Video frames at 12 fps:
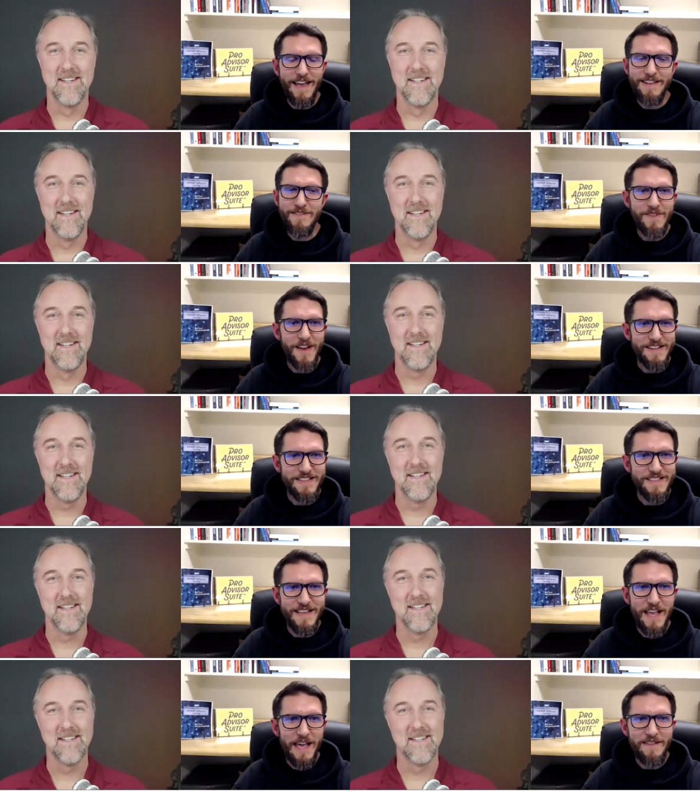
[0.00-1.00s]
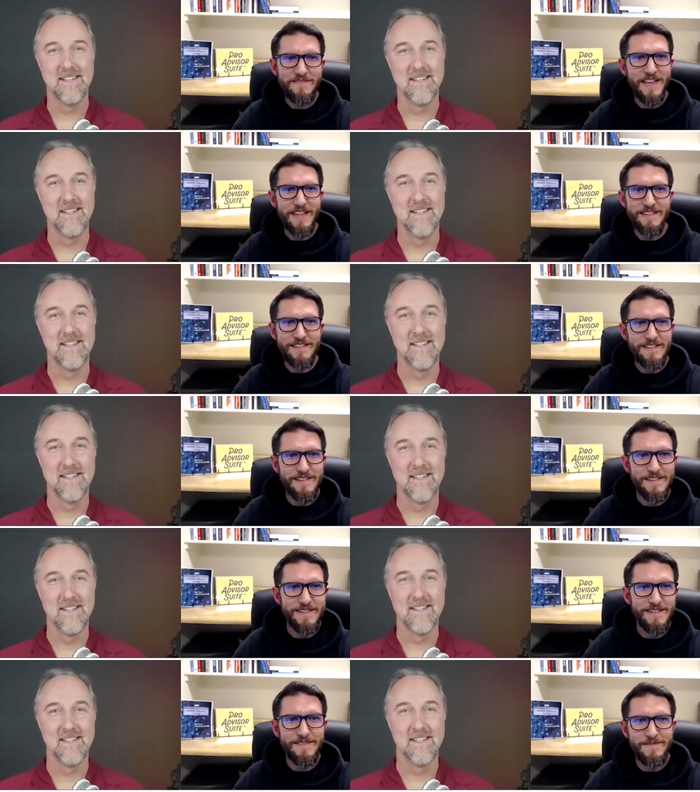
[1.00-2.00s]
Speaker 1: I don't actually think I have yet.
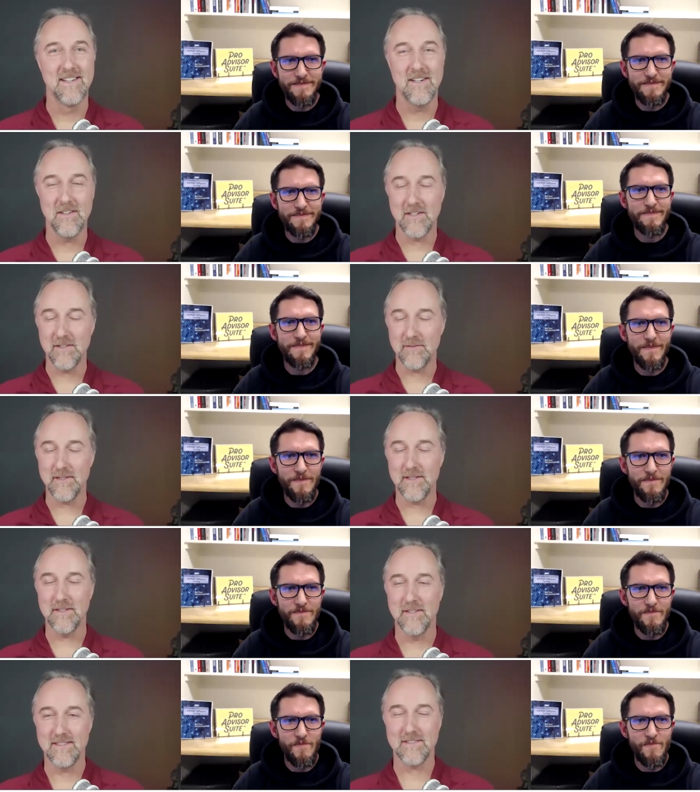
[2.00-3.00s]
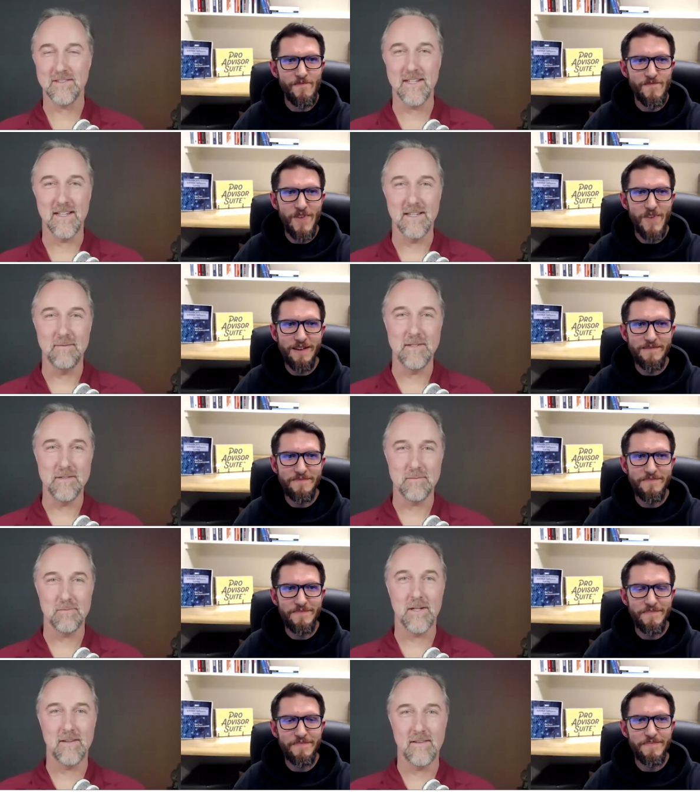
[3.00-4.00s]
Oh, good for you. That's great. That yeah. means you're
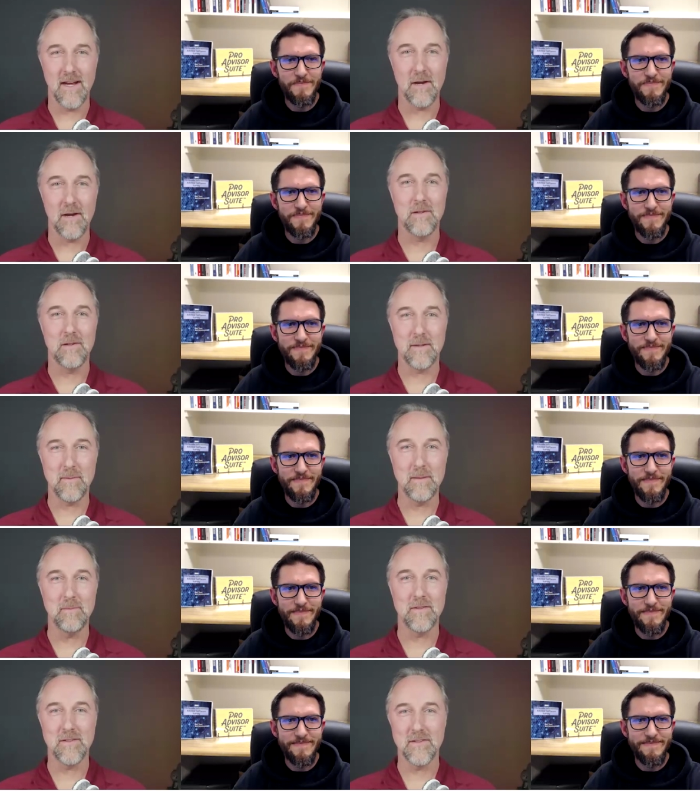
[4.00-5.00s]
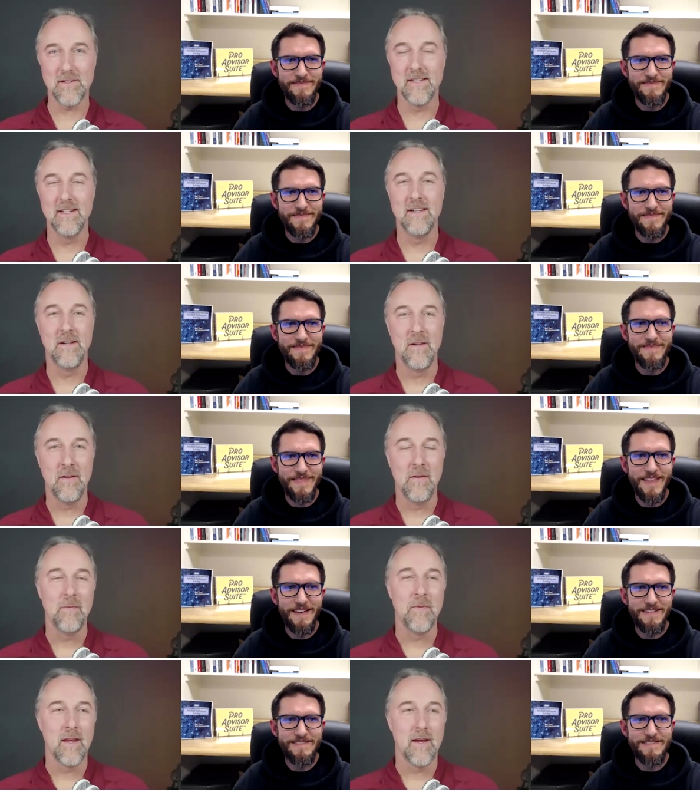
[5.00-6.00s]
bringing high quality people to it.
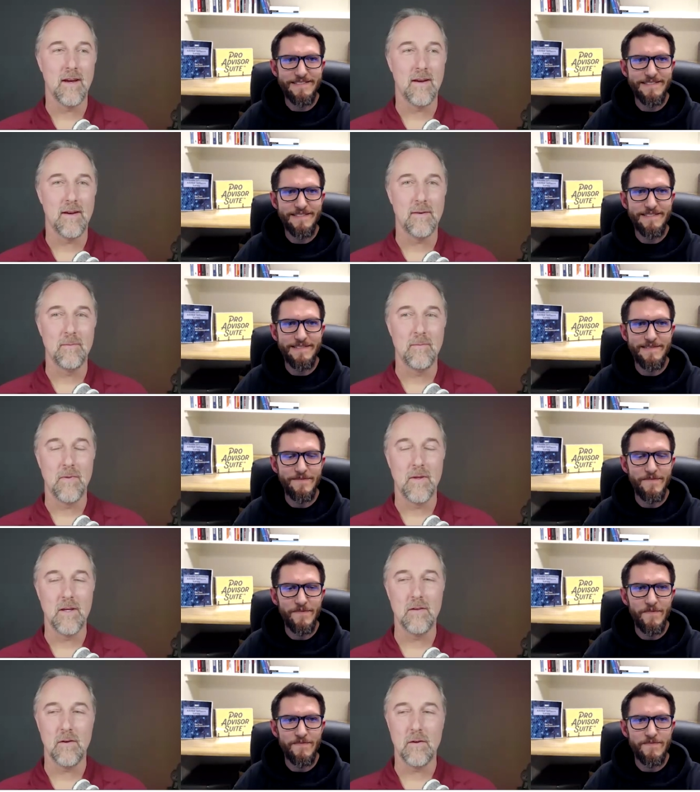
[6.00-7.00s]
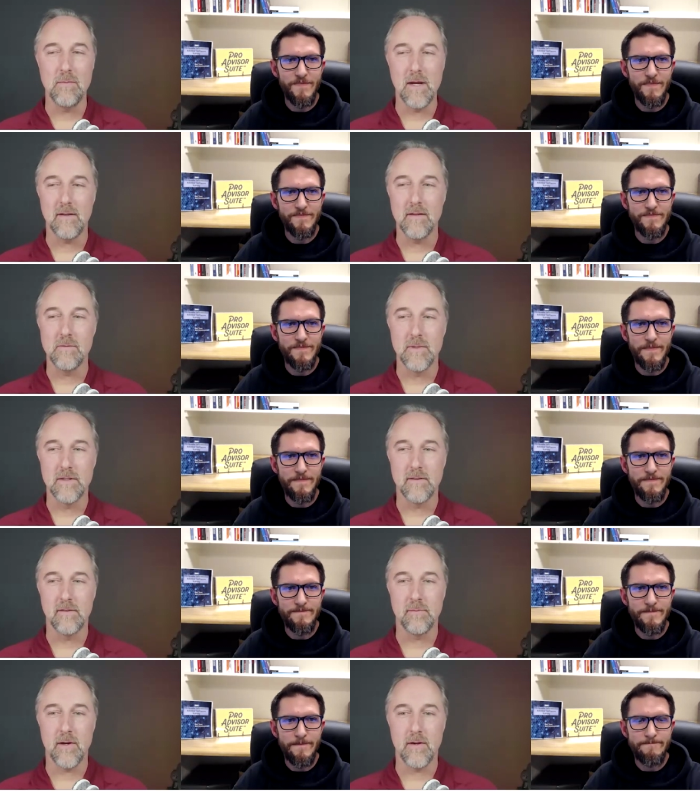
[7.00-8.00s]
Yeah. Um, you know, going back to the
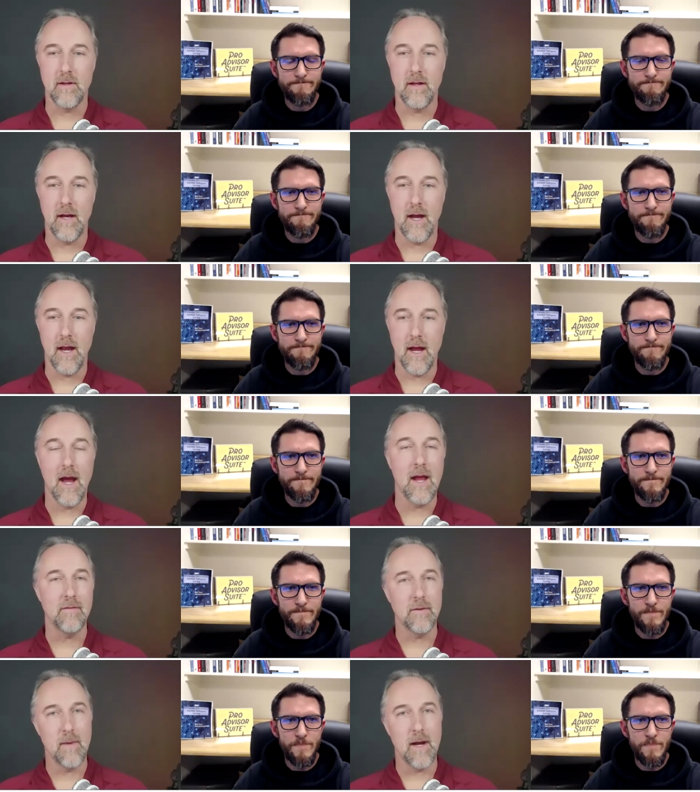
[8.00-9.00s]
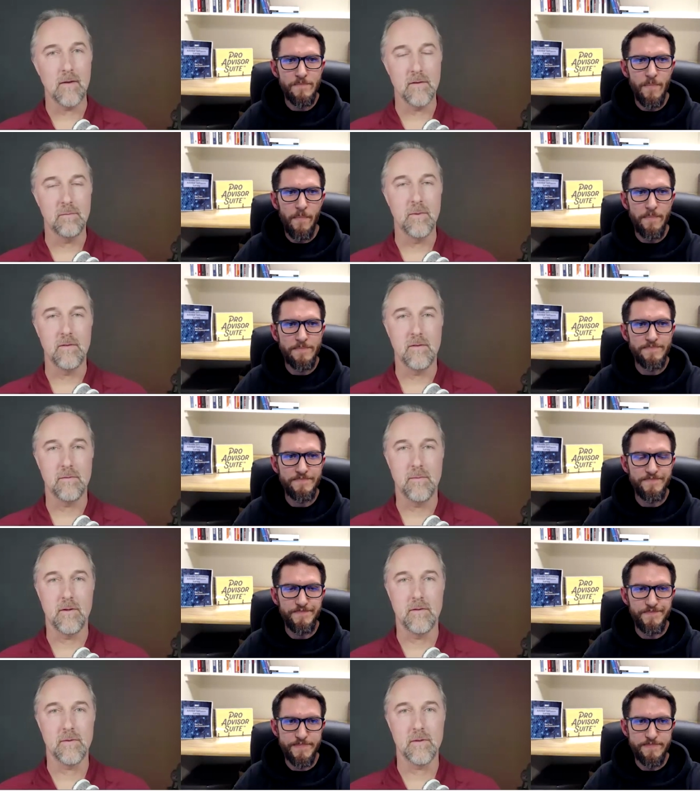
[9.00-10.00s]
business model, I, I have admired this business
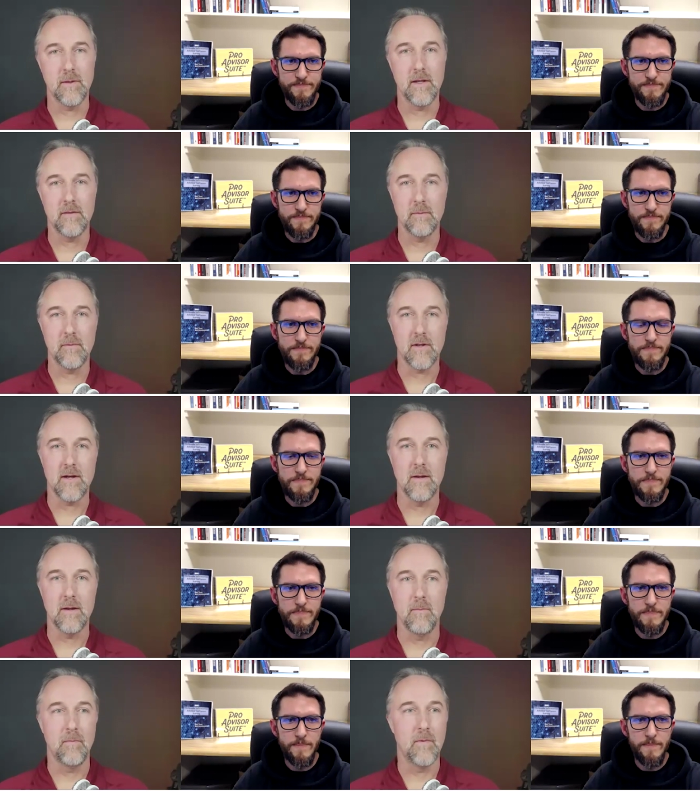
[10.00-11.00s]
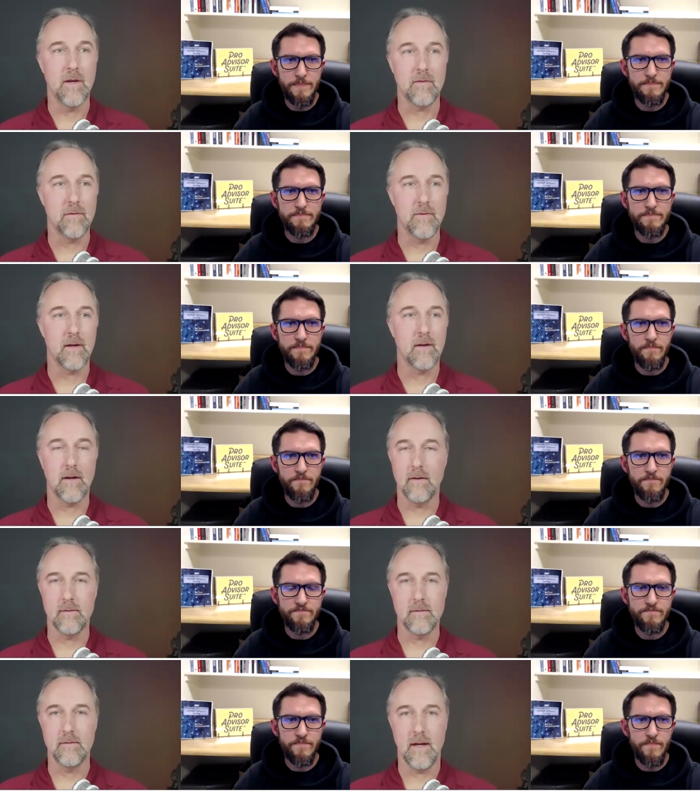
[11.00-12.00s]
model for quite some time, never figured
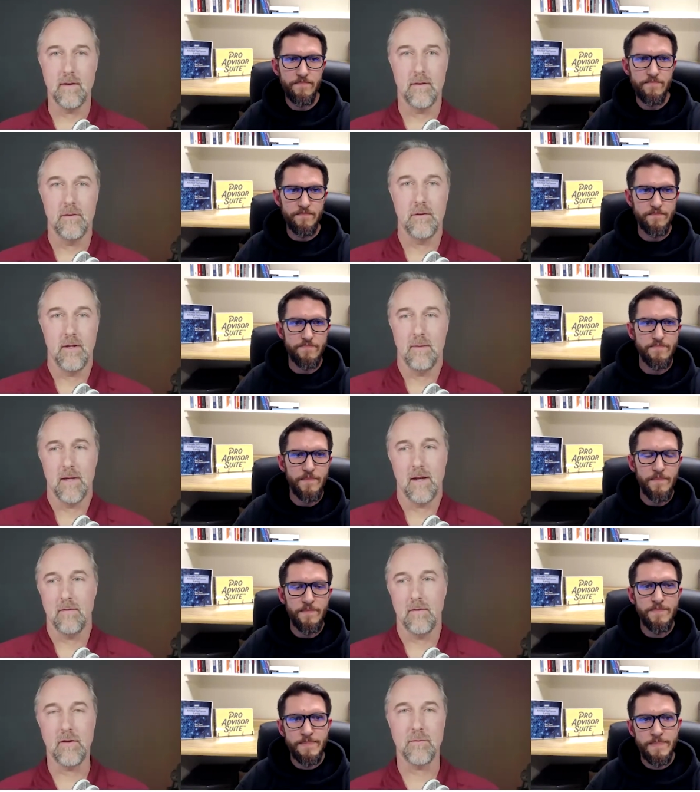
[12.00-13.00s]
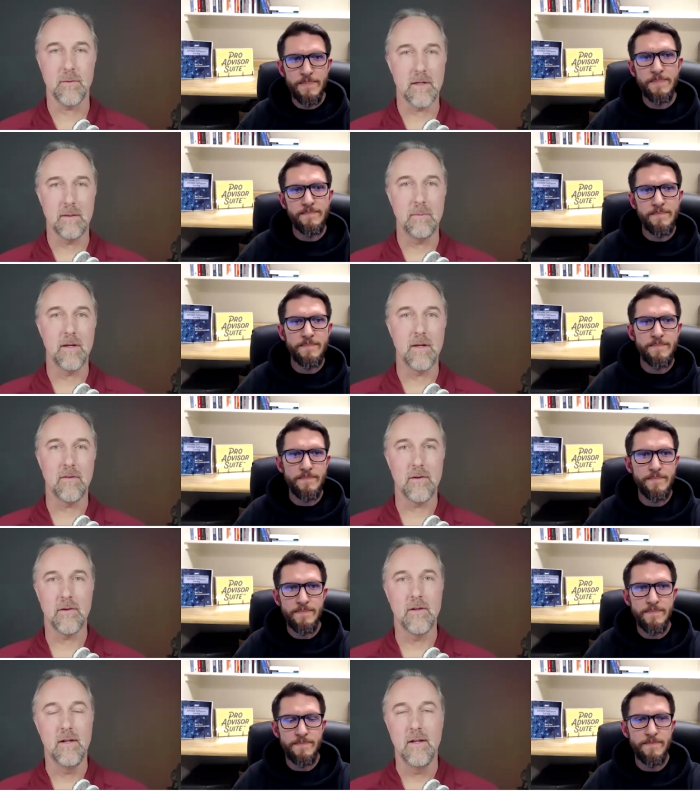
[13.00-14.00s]
out how to do it. I mean, I have a software company,
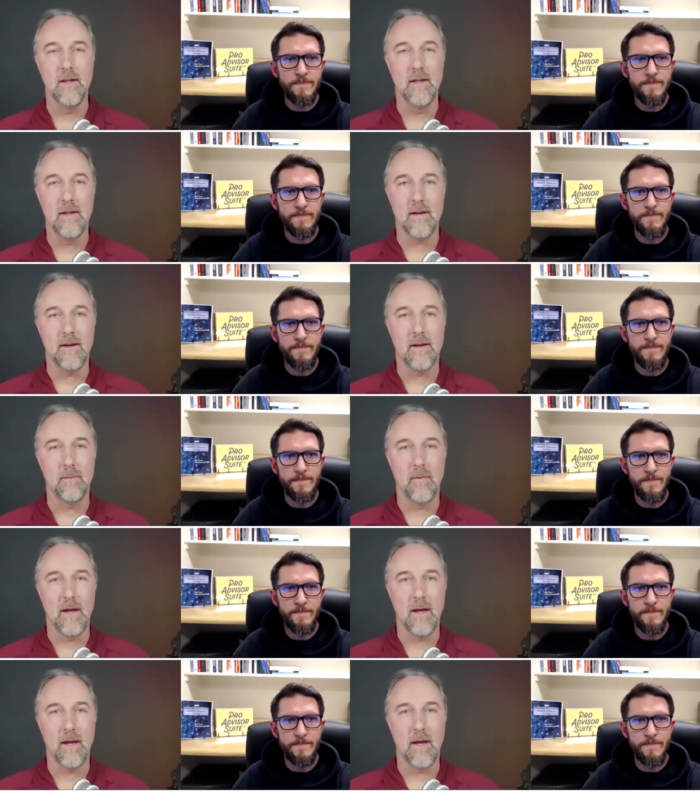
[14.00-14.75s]
so um,